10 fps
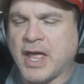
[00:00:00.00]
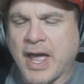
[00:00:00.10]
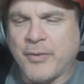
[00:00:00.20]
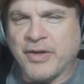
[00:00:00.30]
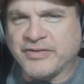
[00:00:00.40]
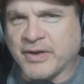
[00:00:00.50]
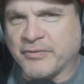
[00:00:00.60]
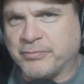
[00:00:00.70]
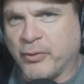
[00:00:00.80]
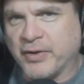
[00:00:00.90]
I realized I
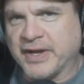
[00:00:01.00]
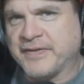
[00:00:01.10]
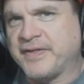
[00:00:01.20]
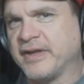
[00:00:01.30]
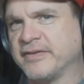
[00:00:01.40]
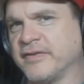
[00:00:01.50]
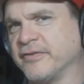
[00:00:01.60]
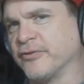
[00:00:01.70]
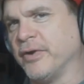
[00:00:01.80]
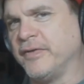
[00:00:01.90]
was pointing at things at the
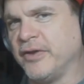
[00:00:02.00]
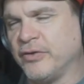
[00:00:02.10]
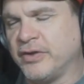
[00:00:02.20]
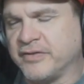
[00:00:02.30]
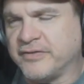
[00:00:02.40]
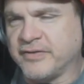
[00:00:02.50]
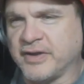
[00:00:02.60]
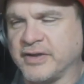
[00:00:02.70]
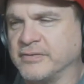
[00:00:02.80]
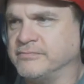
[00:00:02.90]
screen that you didn't
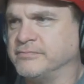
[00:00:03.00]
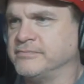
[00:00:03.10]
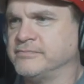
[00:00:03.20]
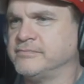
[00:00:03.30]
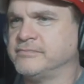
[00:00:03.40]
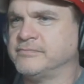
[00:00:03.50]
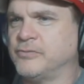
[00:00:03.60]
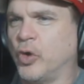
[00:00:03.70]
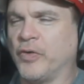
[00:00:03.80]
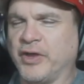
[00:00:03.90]
see.
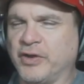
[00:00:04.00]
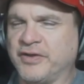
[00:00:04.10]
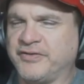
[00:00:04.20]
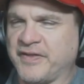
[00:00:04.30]
Or that you didn't see at